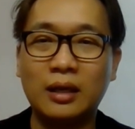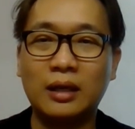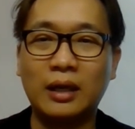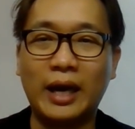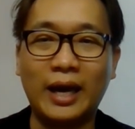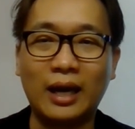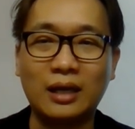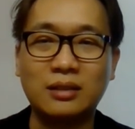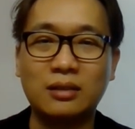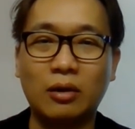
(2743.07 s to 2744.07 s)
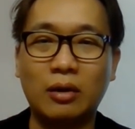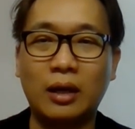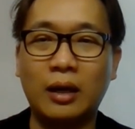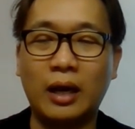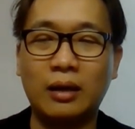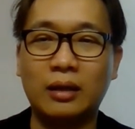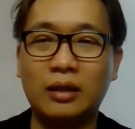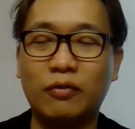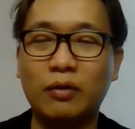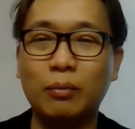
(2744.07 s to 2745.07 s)
acts and
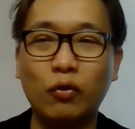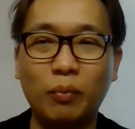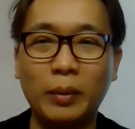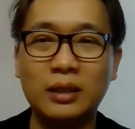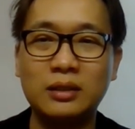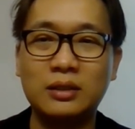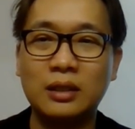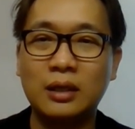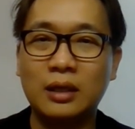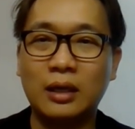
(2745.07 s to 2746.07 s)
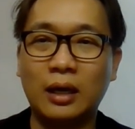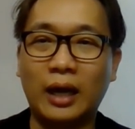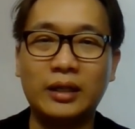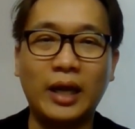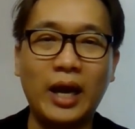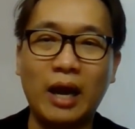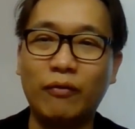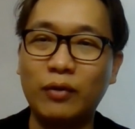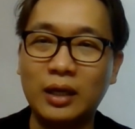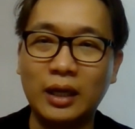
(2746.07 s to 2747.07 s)
different movements are there
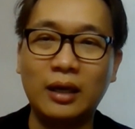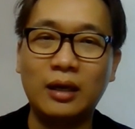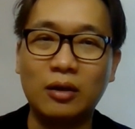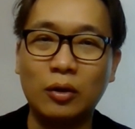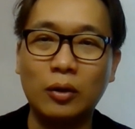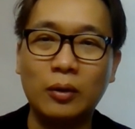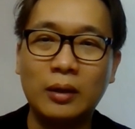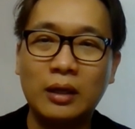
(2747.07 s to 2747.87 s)
every day. You know,